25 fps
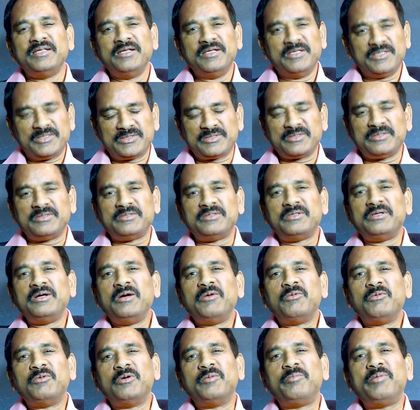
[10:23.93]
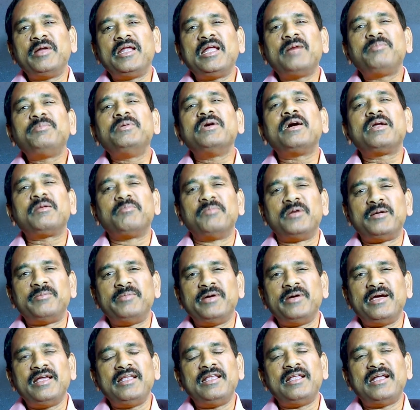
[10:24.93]
So, open up your
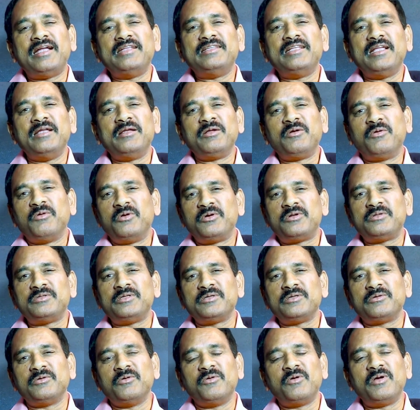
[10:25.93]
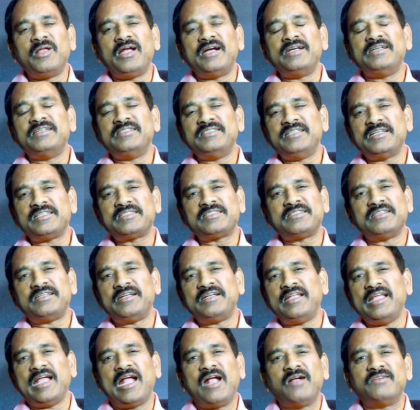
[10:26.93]
mobile and then go to the Google and just
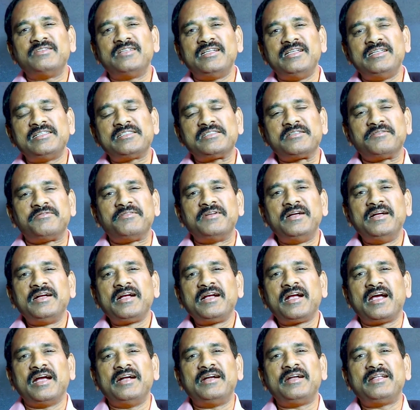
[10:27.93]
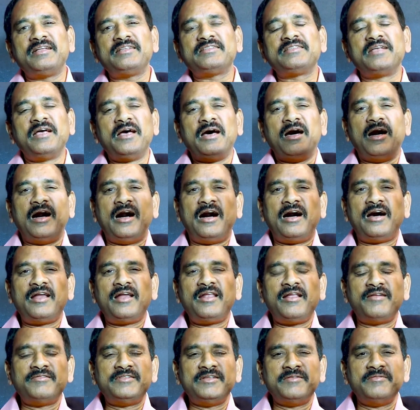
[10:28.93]
take out the list of countries all
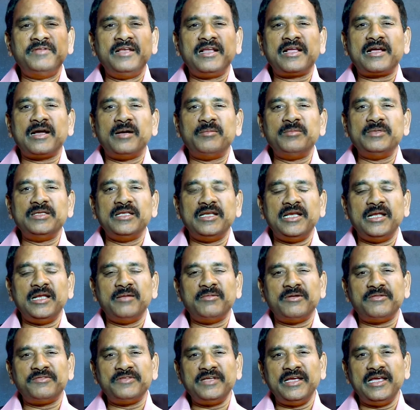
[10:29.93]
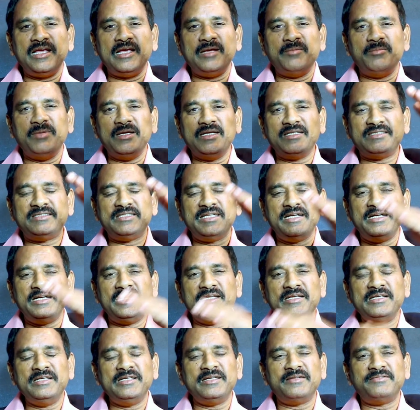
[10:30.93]
of them will come in the name of A, B, C, D,
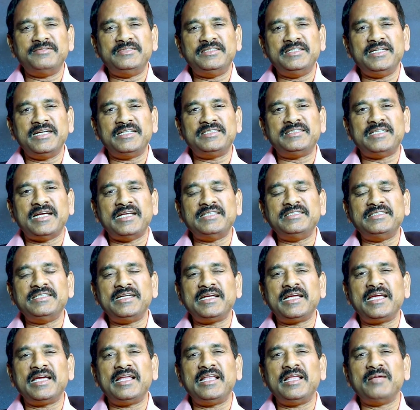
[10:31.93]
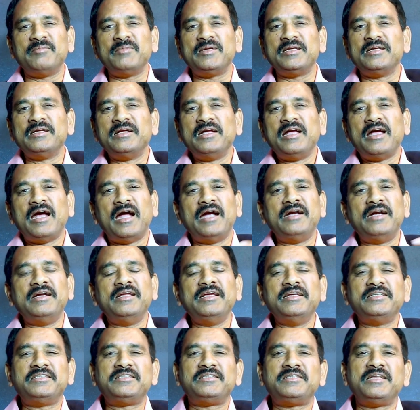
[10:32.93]
E, F, G, H, I, J, K, L, M, N and
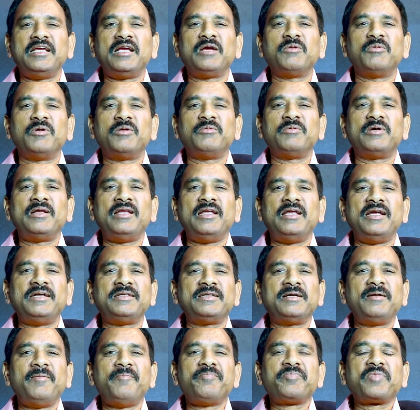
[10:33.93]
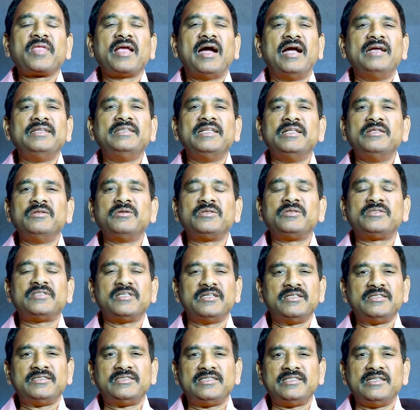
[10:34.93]
each take one one letter and then those
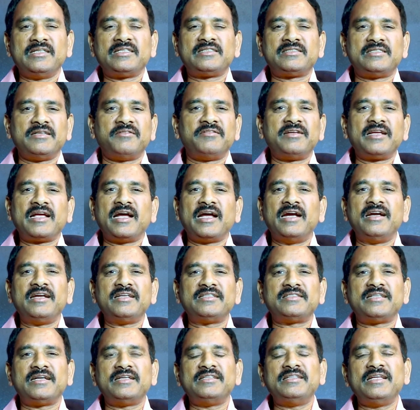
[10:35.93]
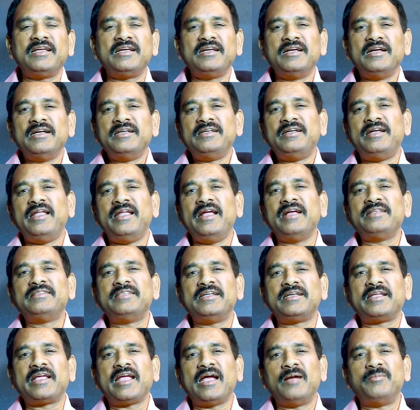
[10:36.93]
6, 7 countries are there take
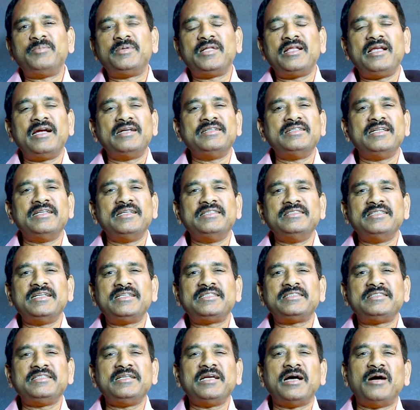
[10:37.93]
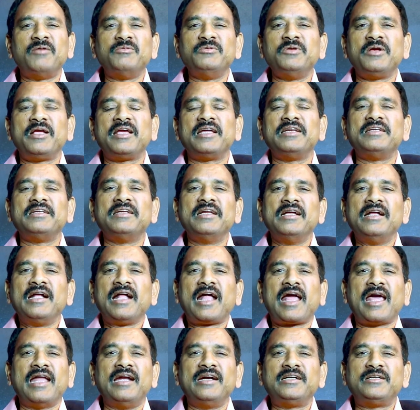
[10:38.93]
that capital and then just see how you can
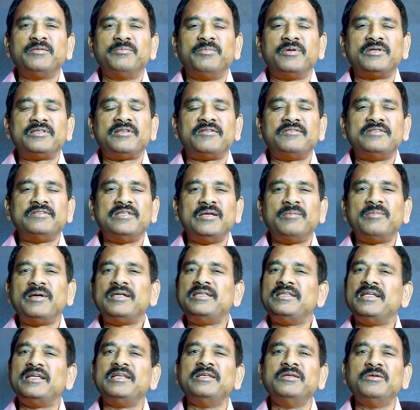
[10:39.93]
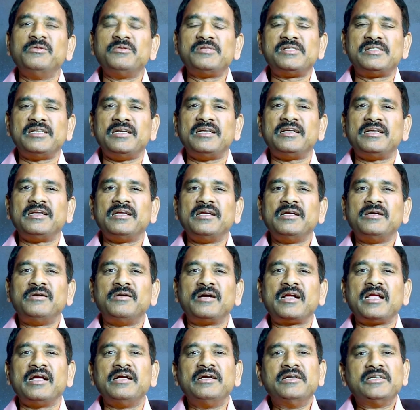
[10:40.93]
connect both of them and then use it
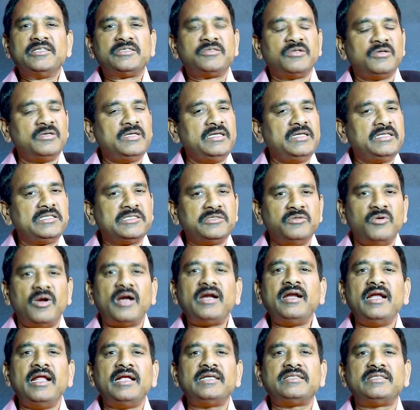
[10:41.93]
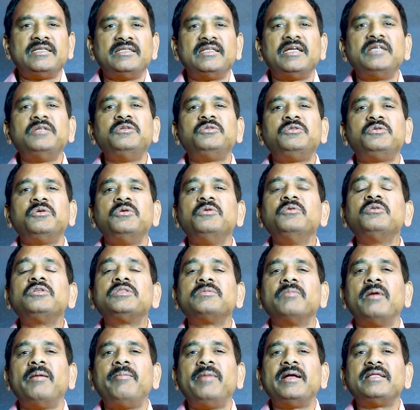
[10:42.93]
okay so it is not necessary that you should use
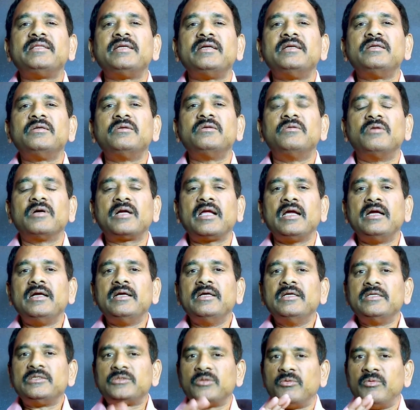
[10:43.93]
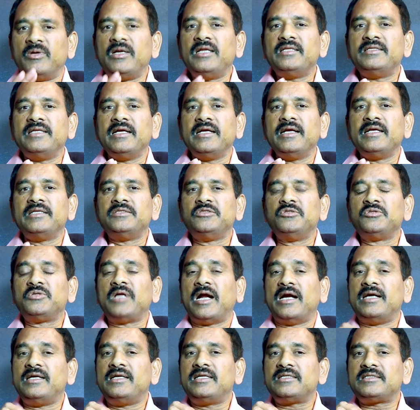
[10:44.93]
my method okay so only thing is you should
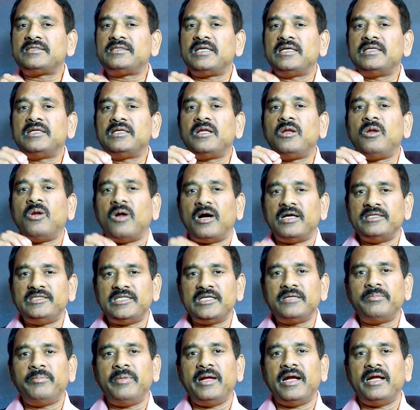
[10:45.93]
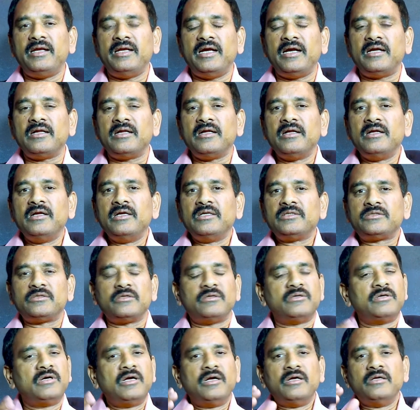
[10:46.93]
understand the logic behind it
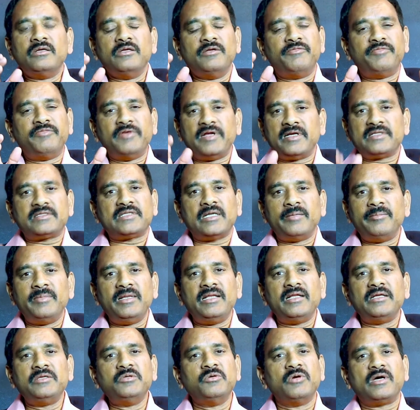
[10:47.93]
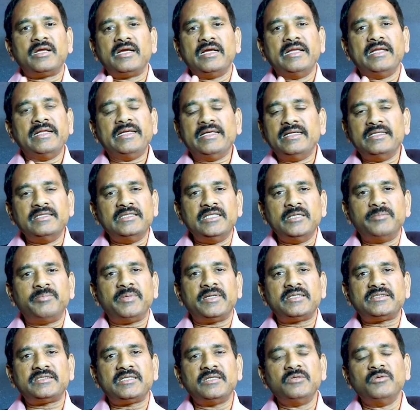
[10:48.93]
so if you are a tamilian you are a hindi
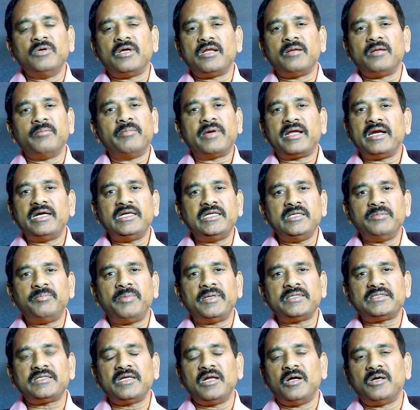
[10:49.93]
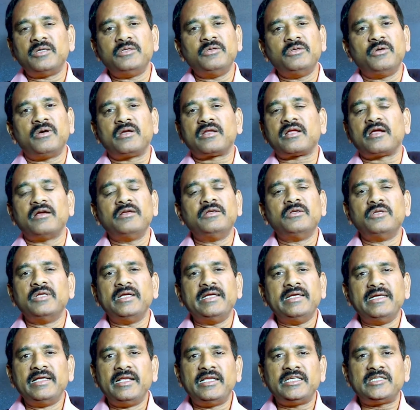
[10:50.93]
person you are a marathi person or you are an
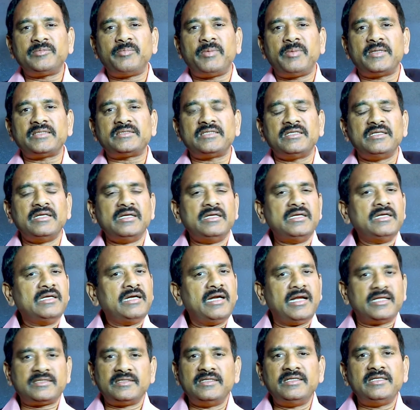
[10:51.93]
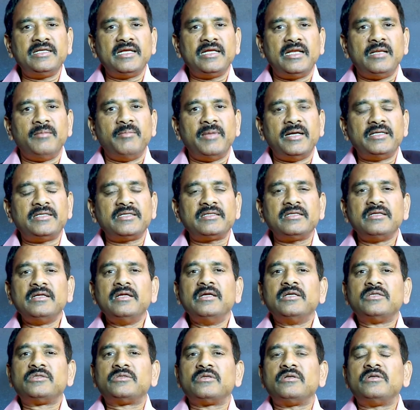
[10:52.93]
english person doesn't really matter
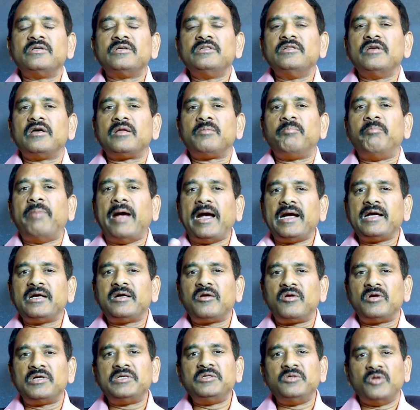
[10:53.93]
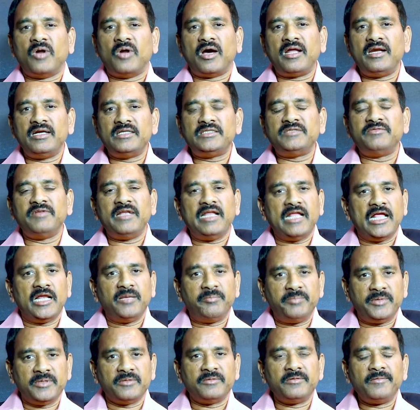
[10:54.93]
so your background knowledge will
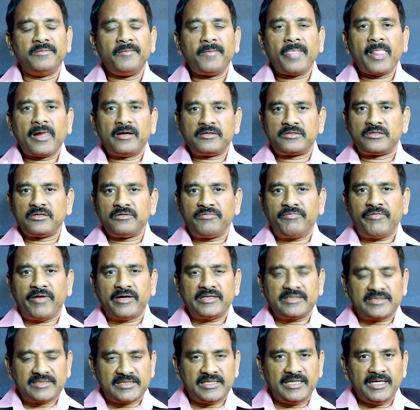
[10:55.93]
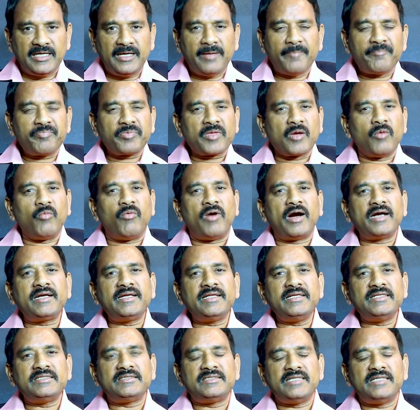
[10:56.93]
help you to see what
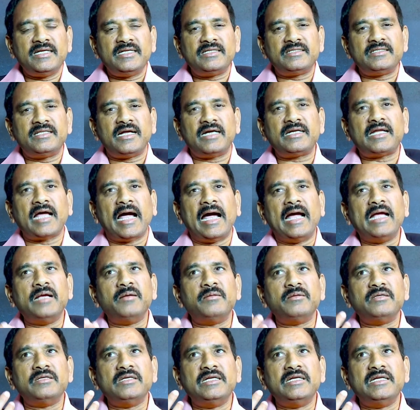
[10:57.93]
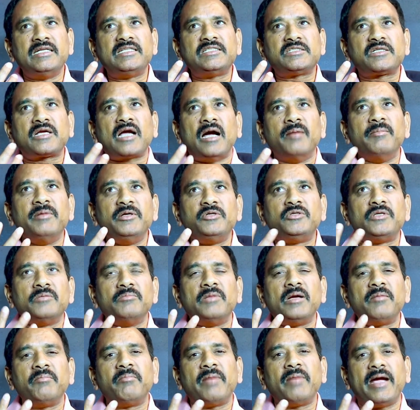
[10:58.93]
is it that i it is coming to
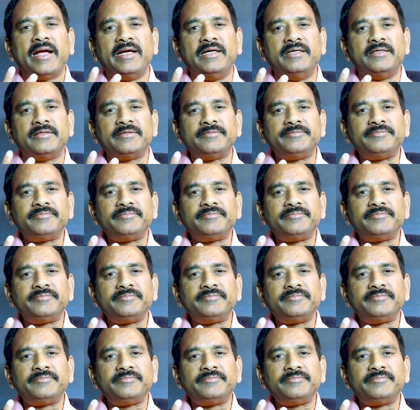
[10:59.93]
my mind